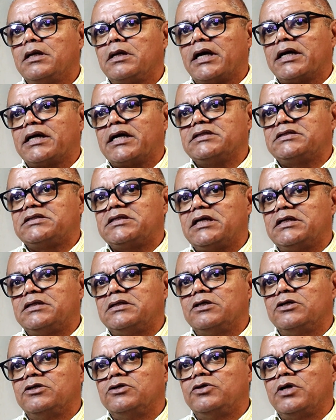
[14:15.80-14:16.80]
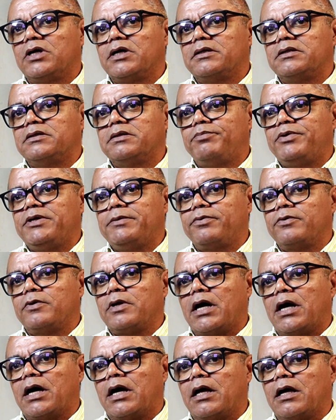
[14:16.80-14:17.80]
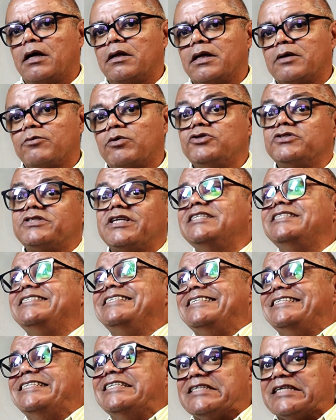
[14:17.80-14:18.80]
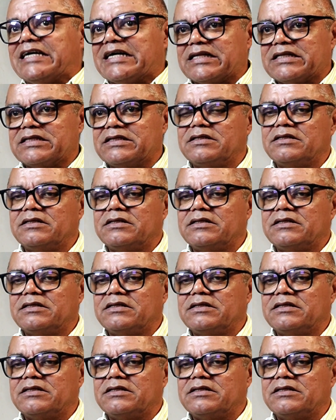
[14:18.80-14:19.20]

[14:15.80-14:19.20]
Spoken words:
Like I said, people are, when you say digital,